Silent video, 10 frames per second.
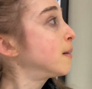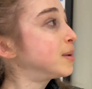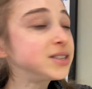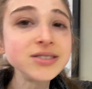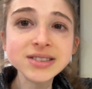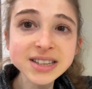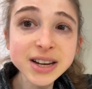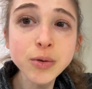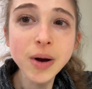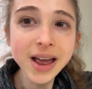based on
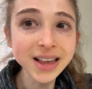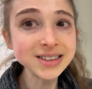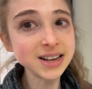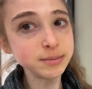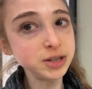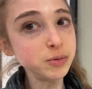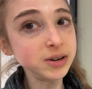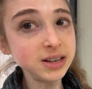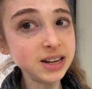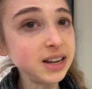seeing what enzymes you
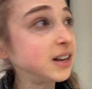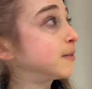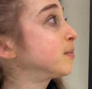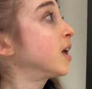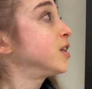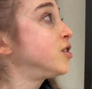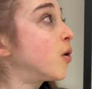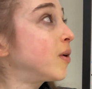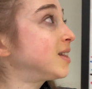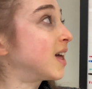would need.
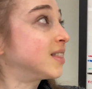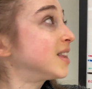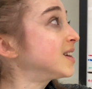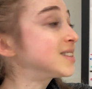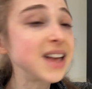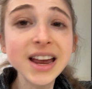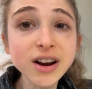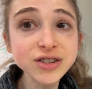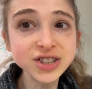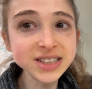Knowing that things like
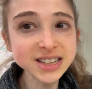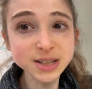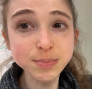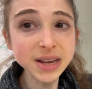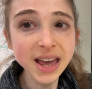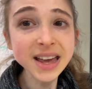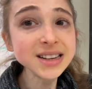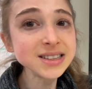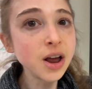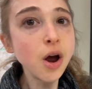our
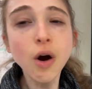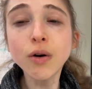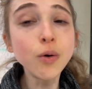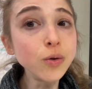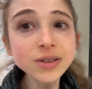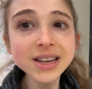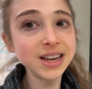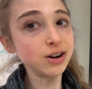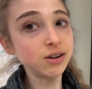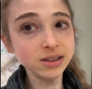G6Pase are only
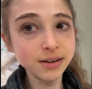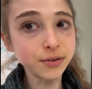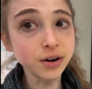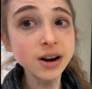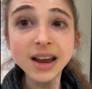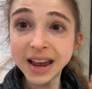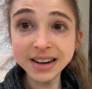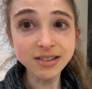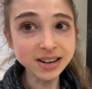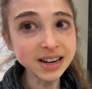in our liver
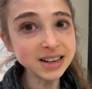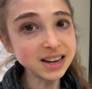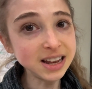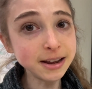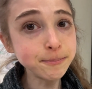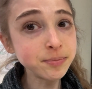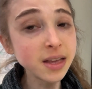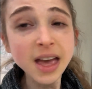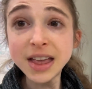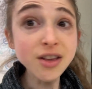and our kidney,
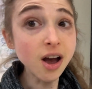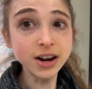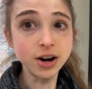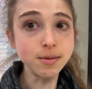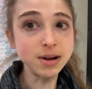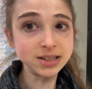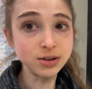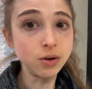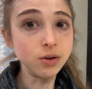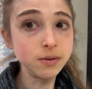not in our
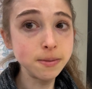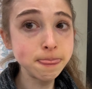muscle.